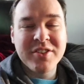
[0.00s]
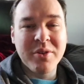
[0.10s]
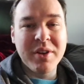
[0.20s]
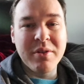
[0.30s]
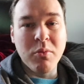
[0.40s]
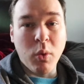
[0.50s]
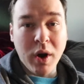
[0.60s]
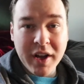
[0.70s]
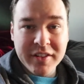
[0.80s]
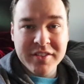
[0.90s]
So he
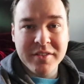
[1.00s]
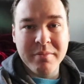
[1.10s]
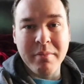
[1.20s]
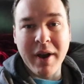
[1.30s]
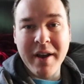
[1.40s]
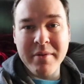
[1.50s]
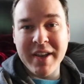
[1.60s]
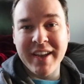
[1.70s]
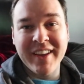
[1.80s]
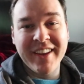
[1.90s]
wants
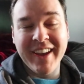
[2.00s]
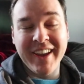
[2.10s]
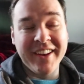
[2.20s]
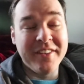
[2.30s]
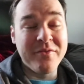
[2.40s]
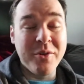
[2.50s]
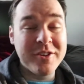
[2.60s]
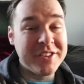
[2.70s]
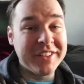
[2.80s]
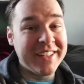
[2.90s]
mommy, and
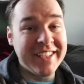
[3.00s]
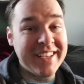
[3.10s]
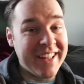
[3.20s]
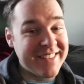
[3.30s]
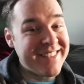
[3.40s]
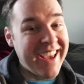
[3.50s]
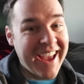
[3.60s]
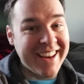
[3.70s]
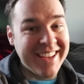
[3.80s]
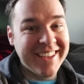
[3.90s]
unfortunately, he gets
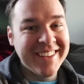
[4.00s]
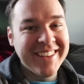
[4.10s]
daddy.